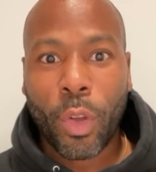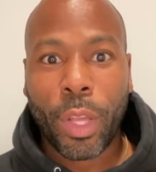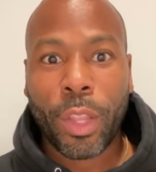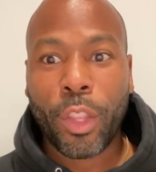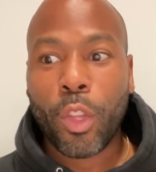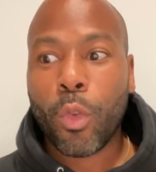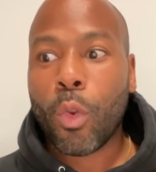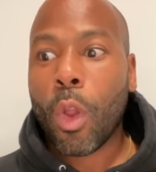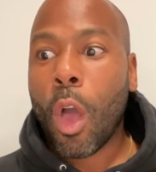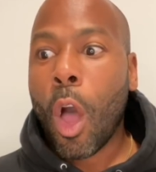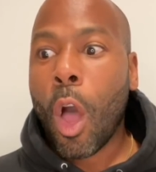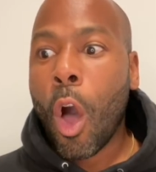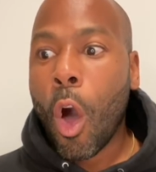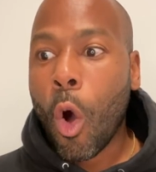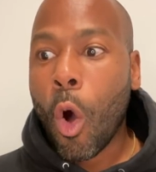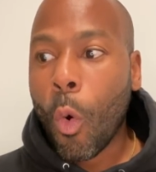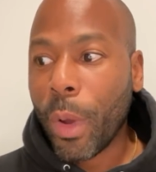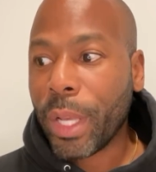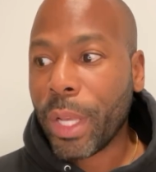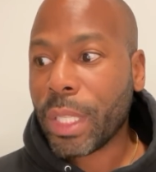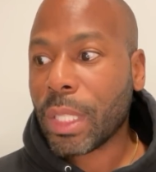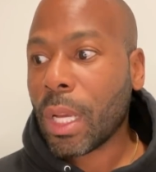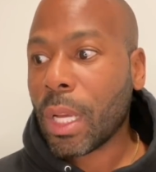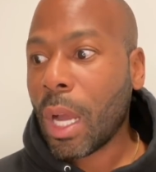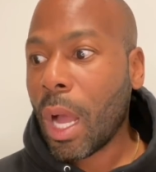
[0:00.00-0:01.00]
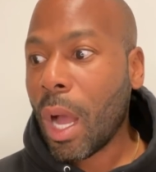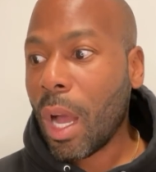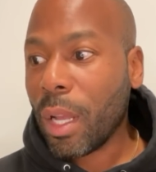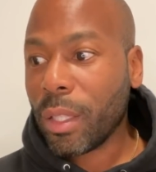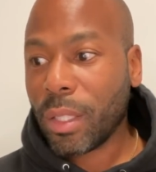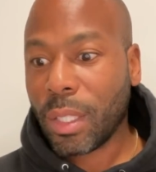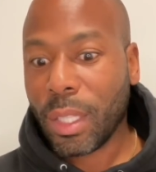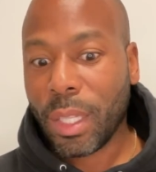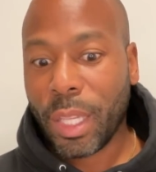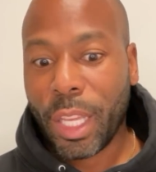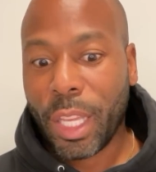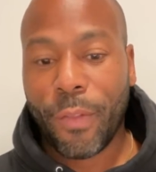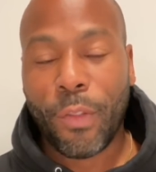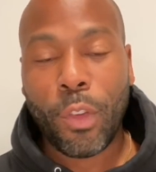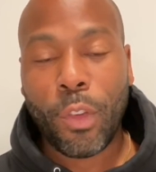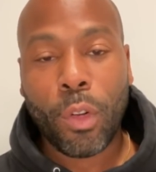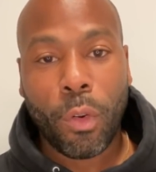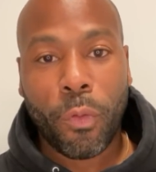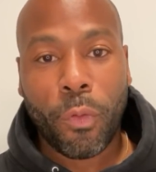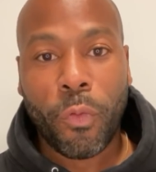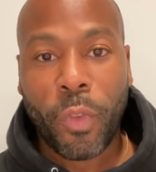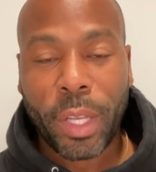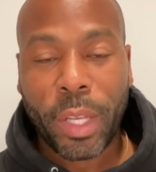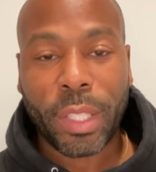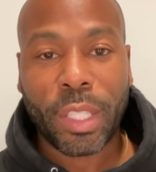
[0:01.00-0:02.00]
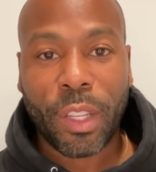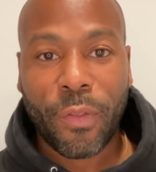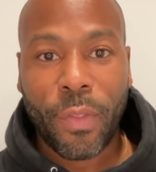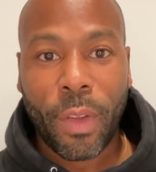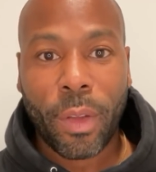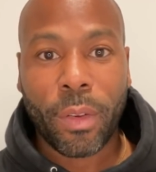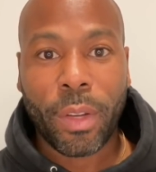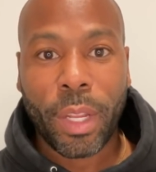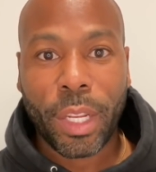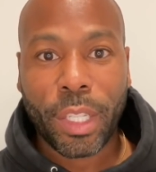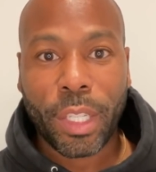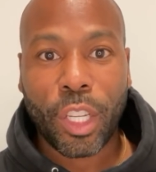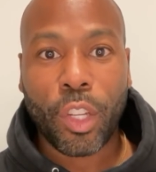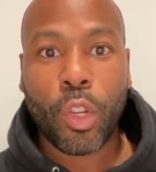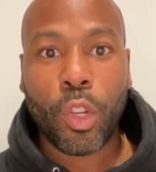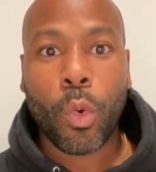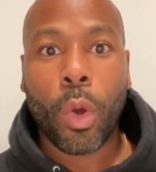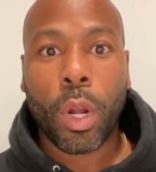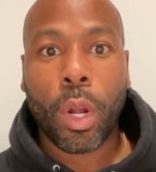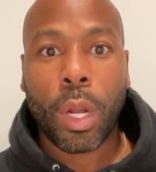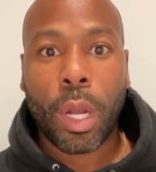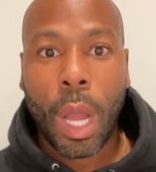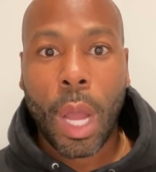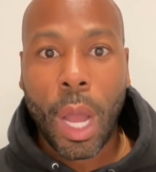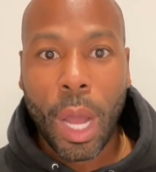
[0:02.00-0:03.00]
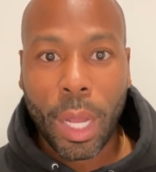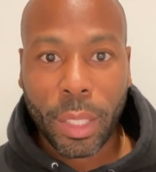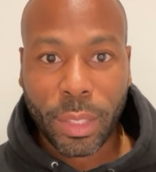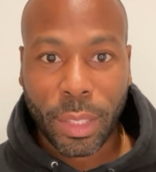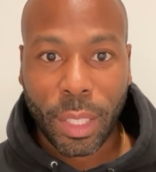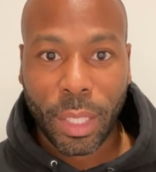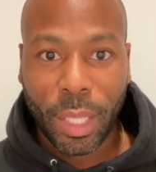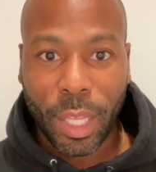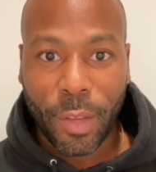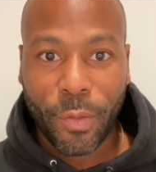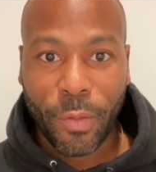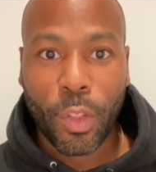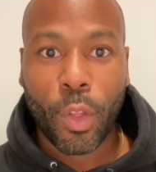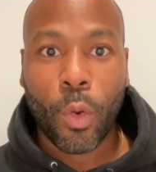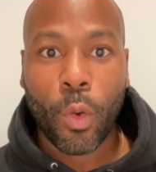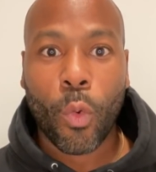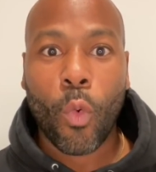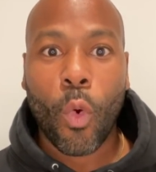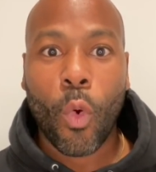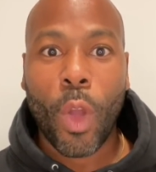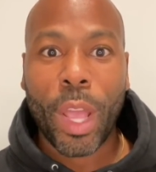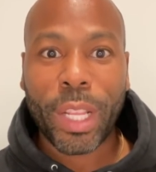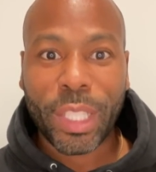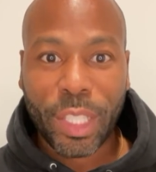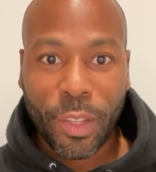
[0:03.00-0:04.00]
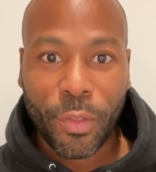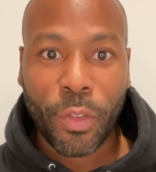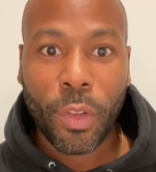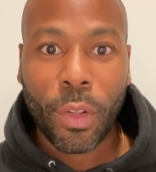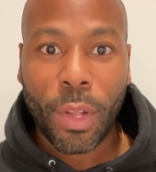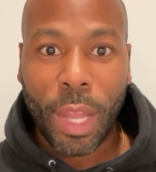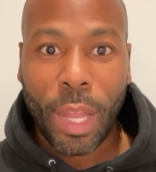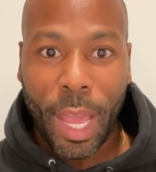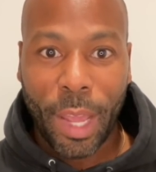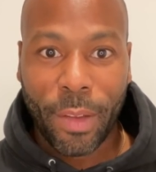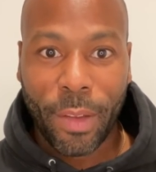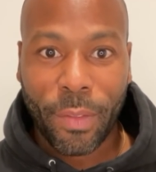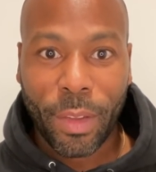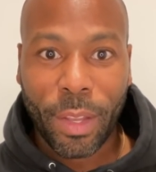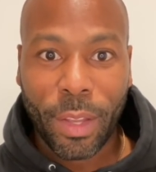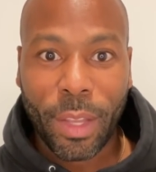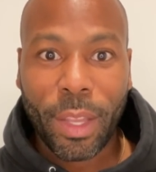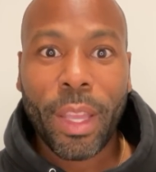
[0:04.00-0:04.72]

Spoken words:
And you'd always constantly, if you don't fix the foundation, you are constantly, for the rest of your life,